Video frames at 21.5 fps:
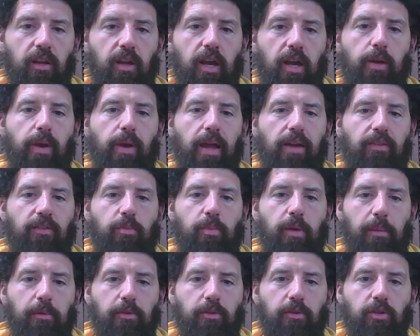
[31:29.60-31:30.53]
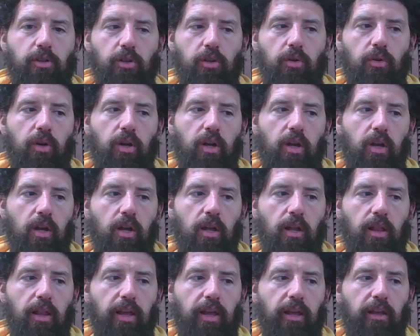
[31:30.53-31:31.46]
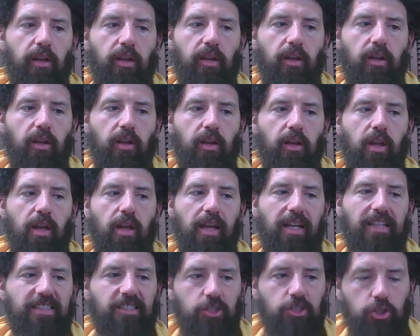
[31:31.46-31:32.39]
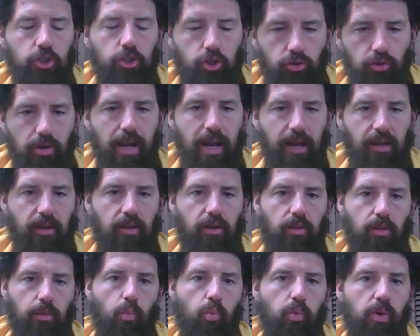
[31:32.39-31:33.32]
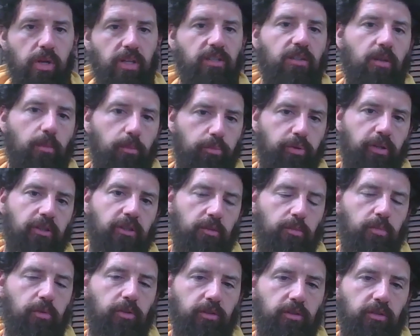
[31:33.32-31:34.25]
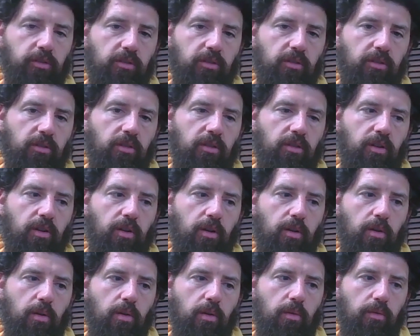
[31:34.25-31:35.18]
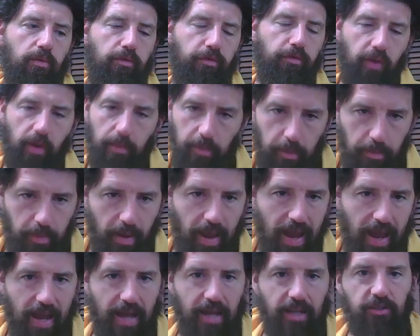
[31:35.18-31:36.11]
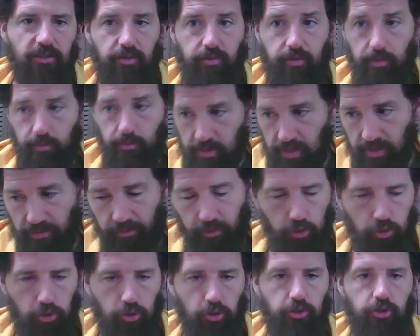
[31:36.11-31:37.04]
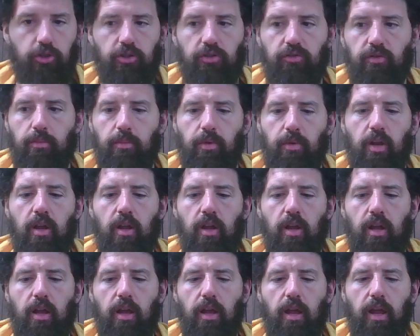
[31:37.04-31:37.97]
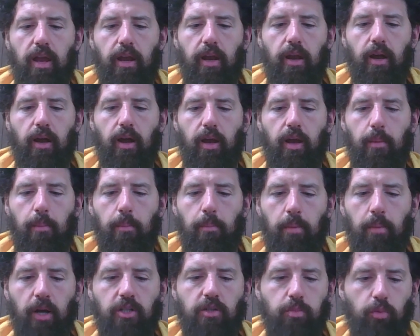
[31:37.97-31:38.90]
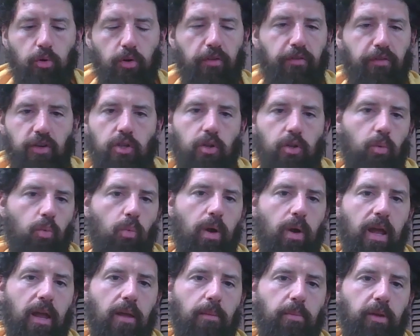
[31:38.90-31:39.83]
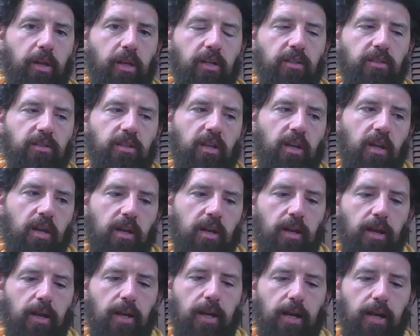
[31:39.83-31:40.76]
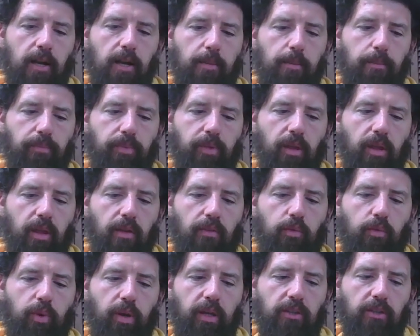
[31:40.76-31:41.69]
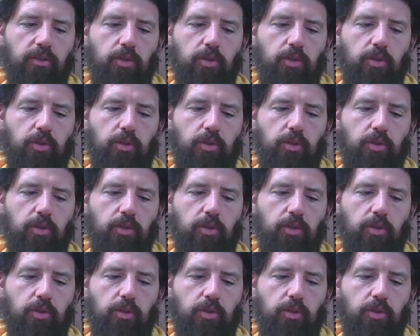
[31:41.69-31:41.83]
And we have to be able to, like, extract the wisdom principles from the past, from different cultures, in a much more efficient way. Because if we